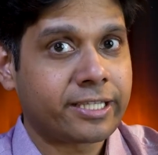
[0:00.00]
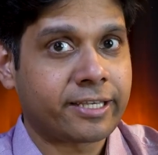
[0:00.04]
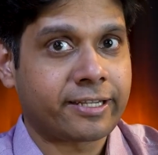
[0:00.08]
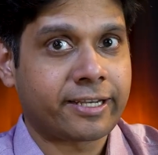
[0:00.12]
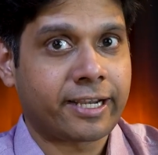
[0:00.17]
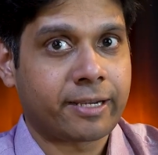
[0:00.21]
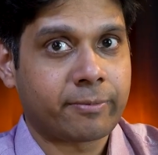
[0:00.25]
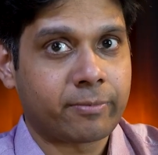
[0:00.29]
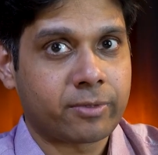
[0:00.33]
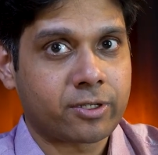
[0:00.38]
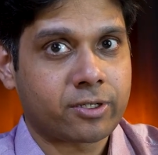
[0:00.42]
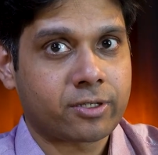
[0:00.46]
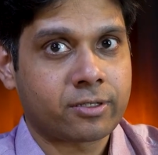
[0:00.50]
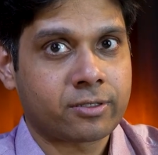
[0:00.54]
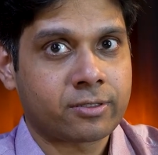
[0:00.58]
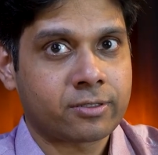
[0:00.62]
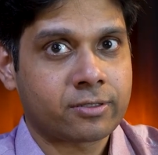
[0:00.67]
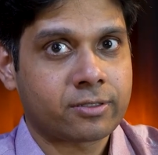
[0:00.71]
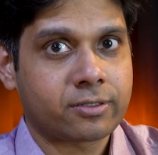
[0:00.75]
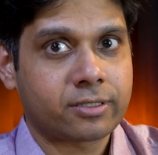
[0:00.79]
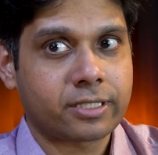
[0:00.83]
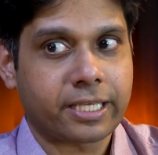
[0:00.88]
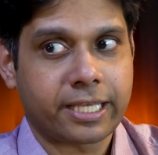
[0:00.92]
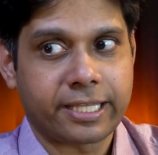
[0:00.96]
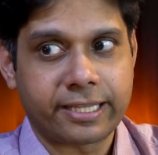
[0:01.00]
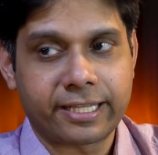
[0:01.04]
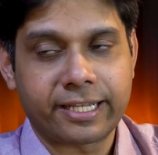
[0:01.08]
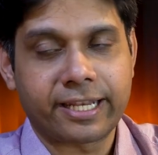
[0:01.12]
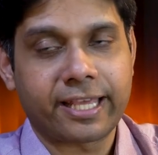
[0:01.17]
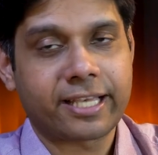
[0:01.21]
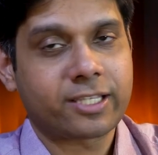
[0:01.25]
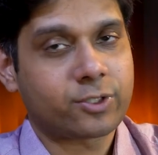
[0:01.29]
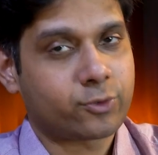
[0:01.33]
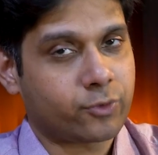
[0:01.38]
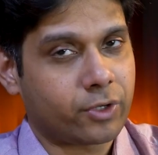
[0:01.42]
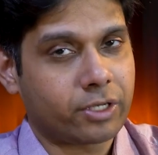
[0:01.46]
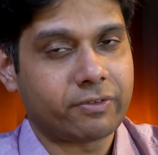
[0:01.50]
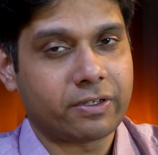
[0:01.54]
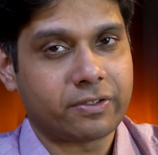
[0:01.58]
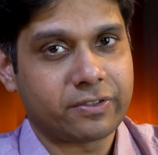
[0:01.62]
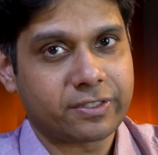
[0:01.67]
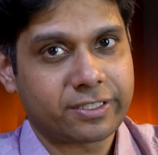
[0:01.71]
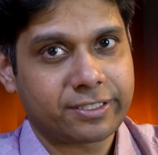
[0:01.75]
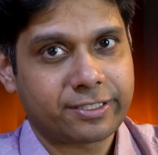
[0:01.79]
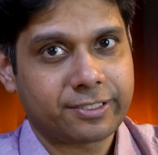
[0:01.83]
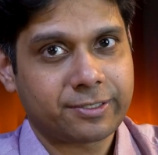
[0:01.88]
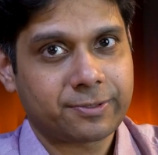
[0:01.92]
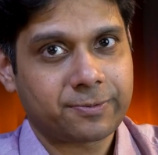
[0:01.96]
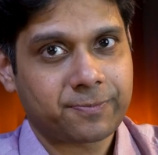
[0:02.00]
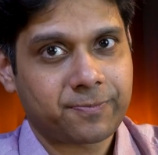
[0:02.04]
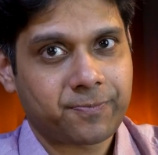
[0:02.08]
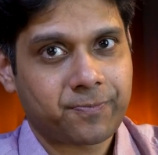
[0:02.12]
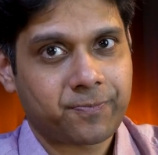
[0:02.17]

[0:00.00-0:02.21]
their admissions in the next 12 hours.